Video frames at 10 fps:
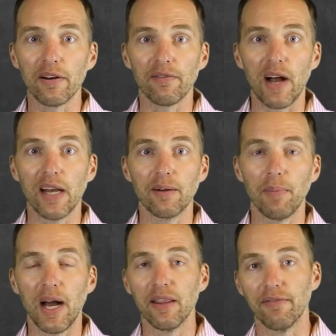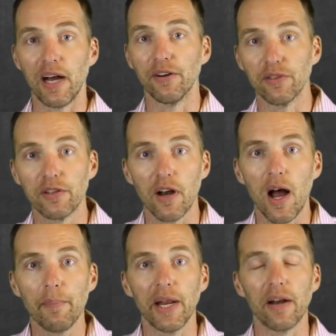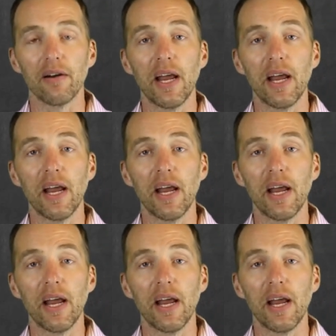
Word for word: divided by the value in the denominator.